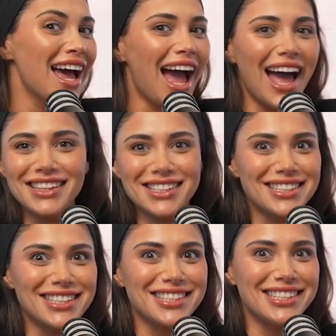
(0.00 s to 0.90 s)
And just
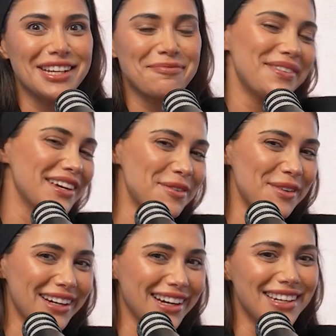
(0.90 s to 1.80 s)
a sneak peek,
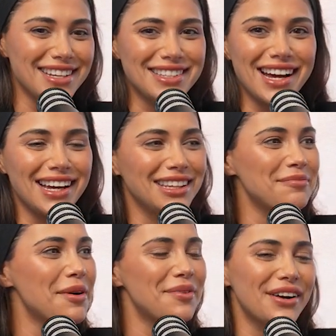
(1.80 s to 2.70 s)
we're going to sign a
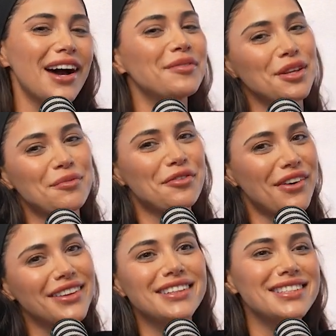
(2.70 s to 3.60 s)
memorandum of
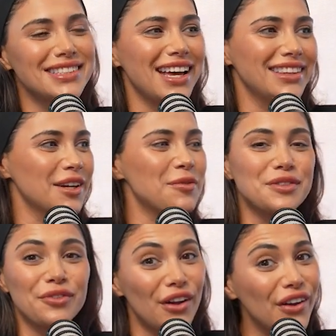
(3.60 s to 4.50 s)
understanding with
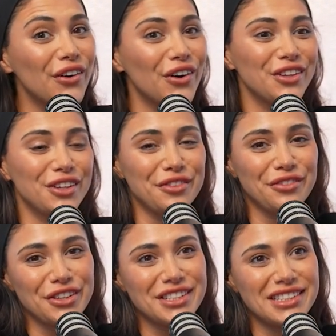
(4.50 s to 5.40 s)
Wollongong
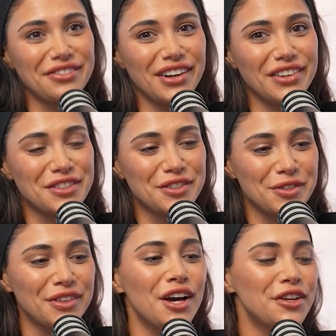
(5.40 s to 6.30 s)
University very
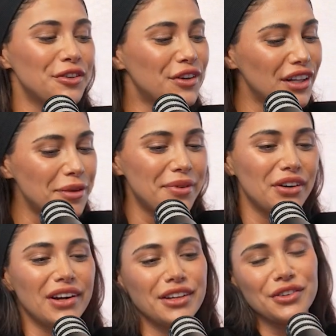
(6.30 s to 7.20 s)
soon to
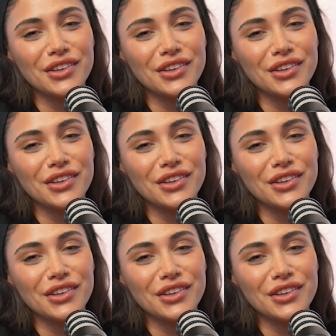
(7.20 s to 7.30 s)
collaborate on a